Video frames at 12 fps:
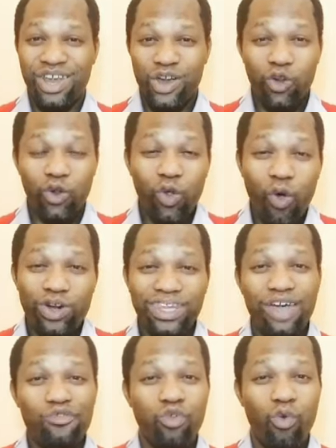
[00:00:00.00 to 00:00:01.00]

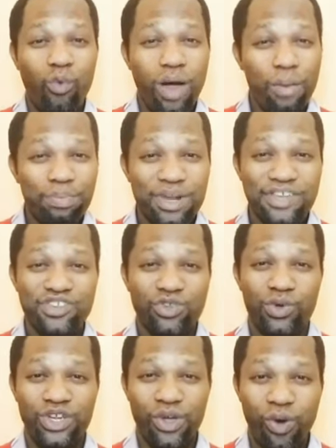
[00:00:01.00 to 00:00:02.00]
Lockdown from one place
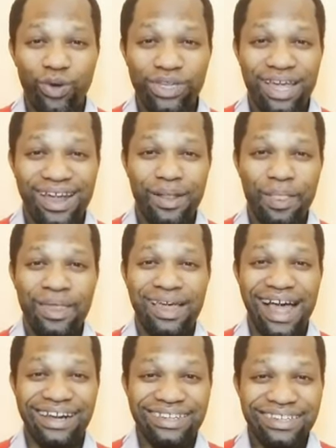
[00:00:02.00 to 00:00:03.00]
to the other,
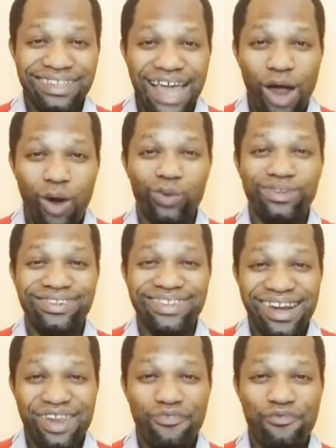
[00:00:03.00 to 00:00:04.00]
and now
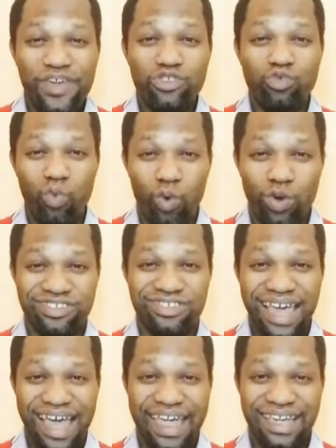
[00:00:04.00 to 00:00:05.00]
31st wash
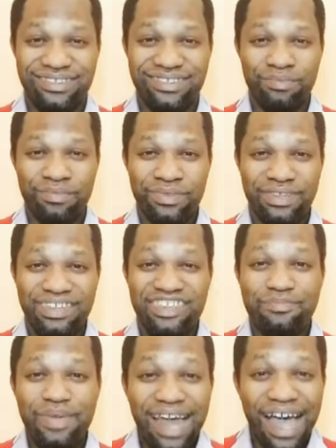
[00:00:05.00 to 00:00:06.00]
night
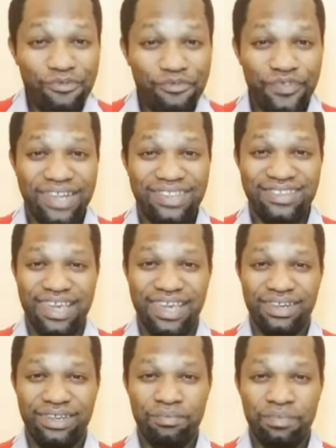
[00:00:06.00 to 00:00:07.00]
is being affected.